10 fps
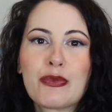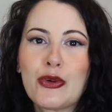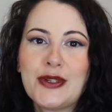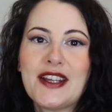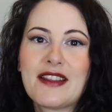
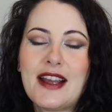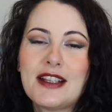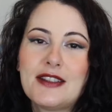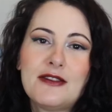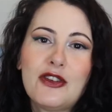product
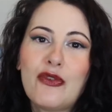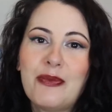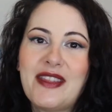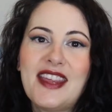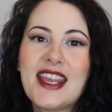that
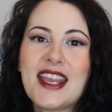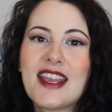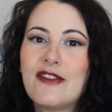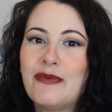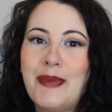you've been
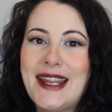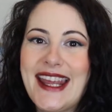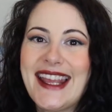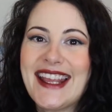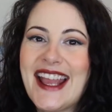thinking of
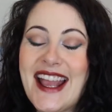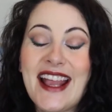binning,